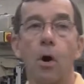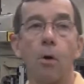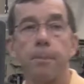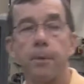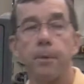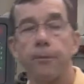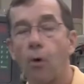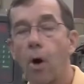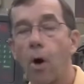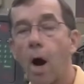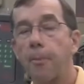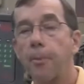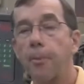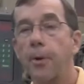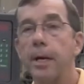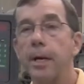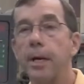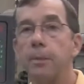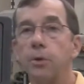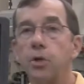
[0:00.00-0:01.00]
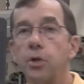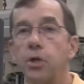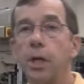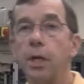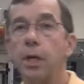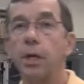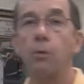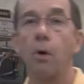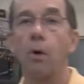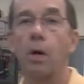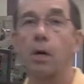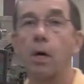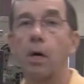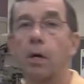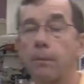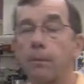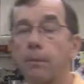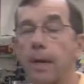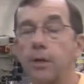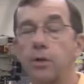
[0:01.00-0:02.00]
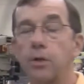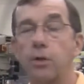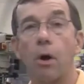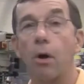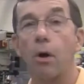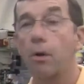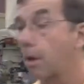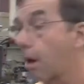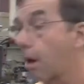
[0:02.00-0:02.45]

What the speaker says: Before operating the machine, you want to look and make sure all the